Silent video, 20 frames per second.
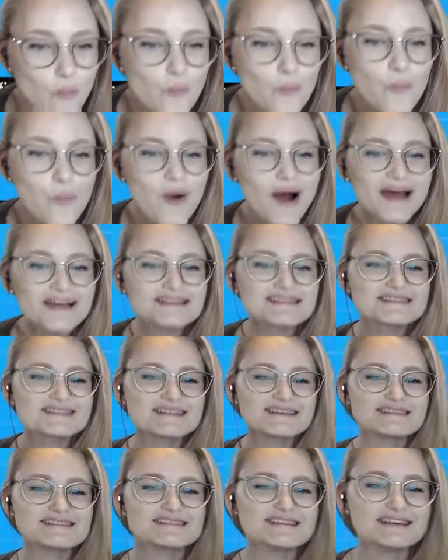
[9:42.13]
What?
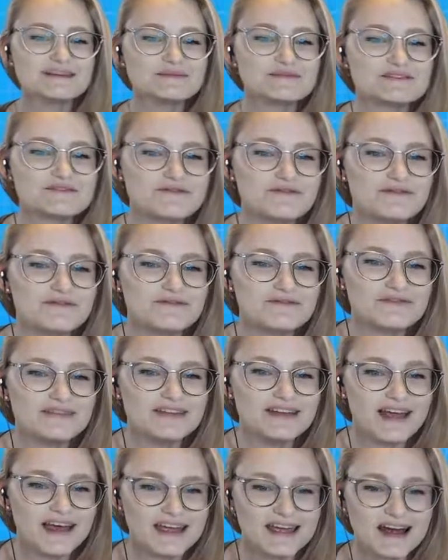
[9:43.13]
This seems
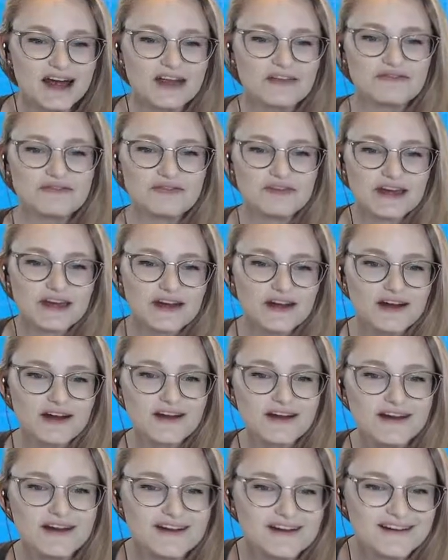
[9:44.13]
like unfair.
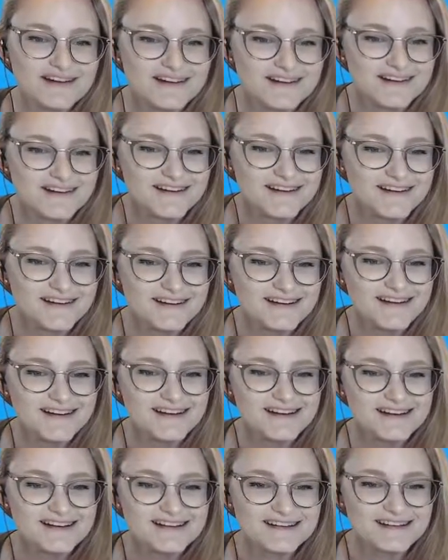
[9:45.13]

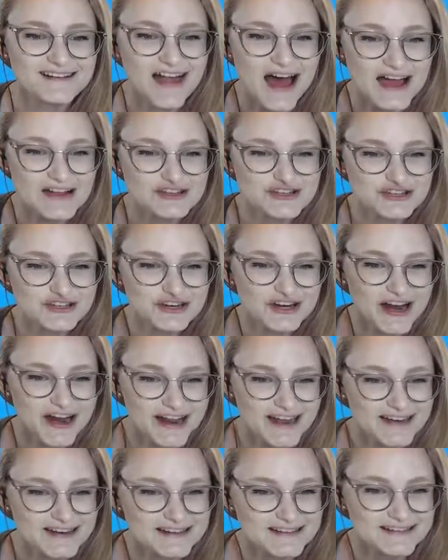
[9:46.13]
Glastrier
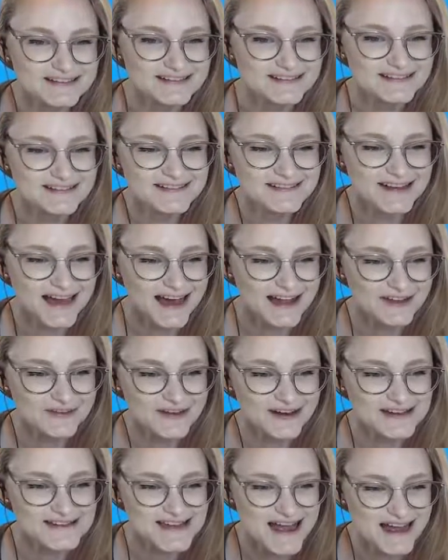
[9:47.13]
and
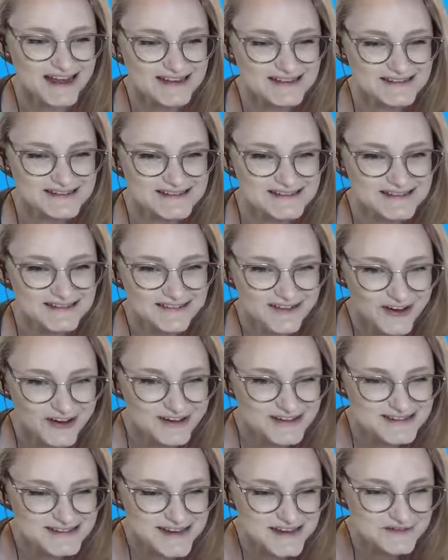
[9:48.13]
Calyrex Ice
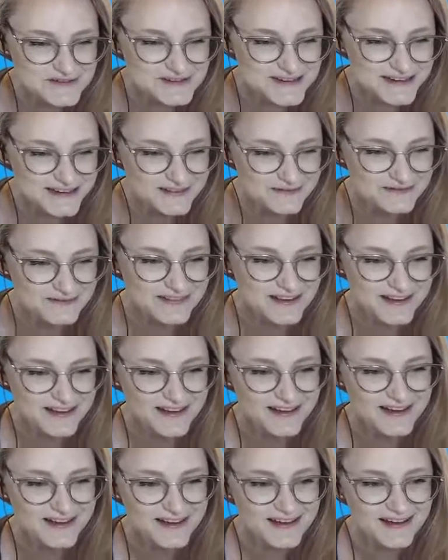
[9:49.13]
on the same team?
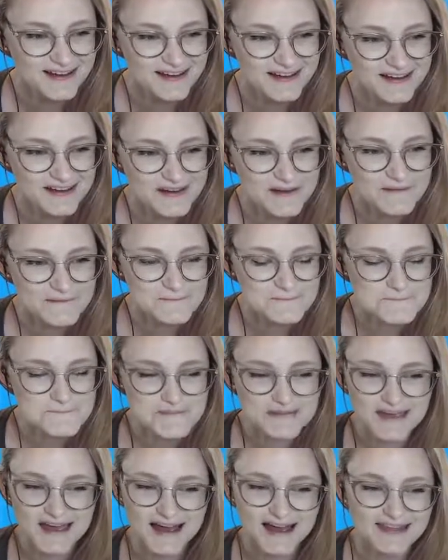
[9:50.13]

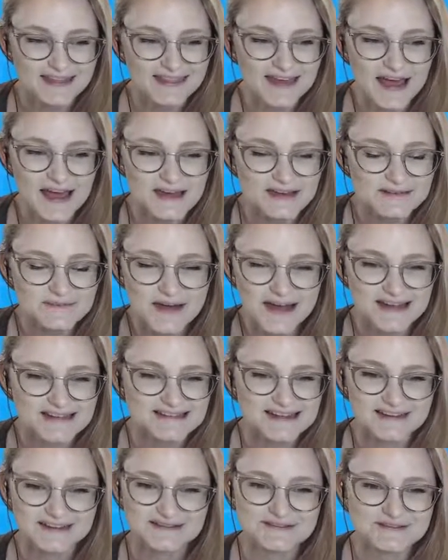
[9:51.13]
Yeah, that
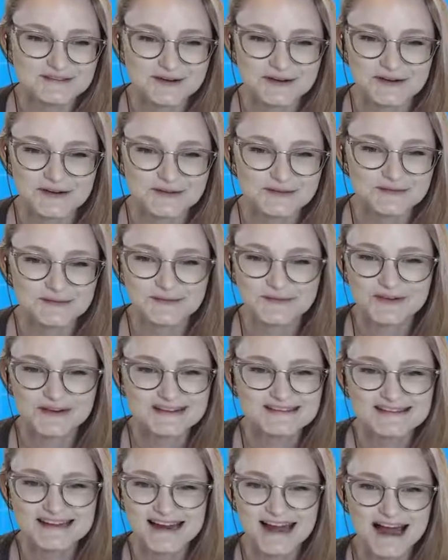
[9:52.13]
Max Hailstorm,
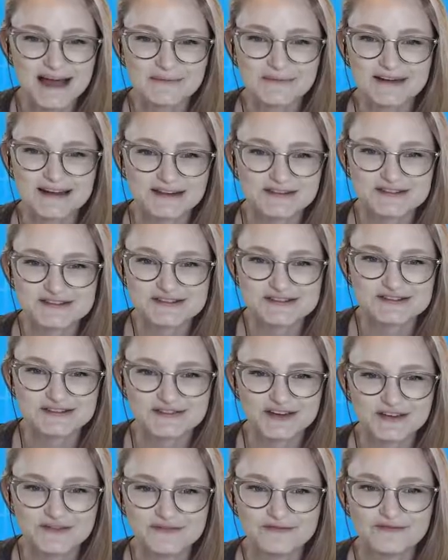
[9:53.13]
once it happened, I was
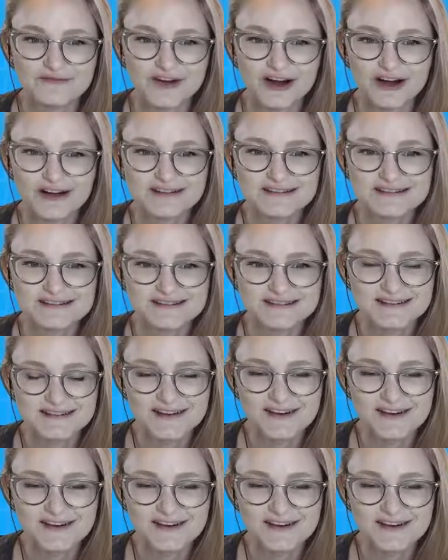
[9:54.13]
just like, fucked.